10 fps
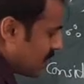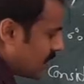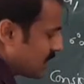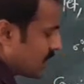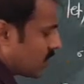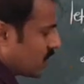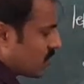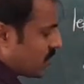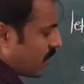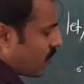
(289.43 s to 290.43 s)
is equal
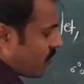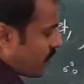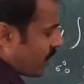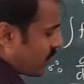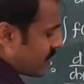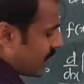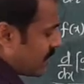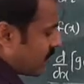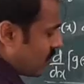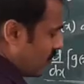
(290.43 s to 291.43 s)
to f of phi of t
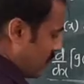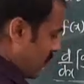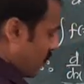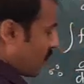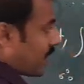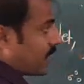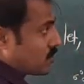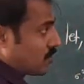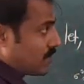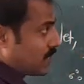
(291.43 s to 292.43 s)
into phi
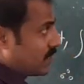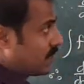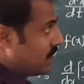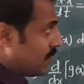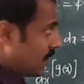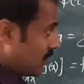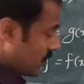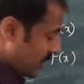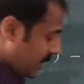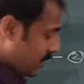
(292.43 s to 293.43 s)
dash of t.
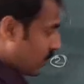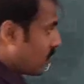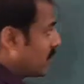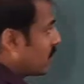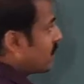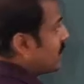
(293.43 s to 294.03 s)
Okay, we know the